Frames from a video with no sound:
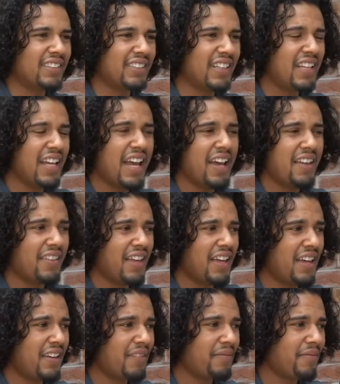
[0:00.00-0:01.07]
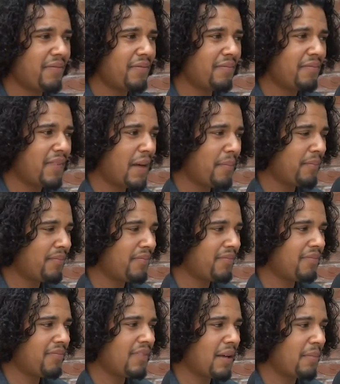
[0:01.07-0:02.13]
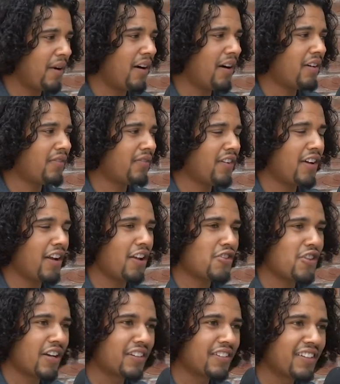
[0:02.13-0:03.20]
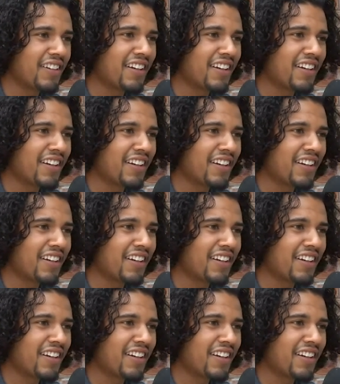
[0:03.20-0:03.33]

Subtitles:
I said, yeah, they're part of the furniture.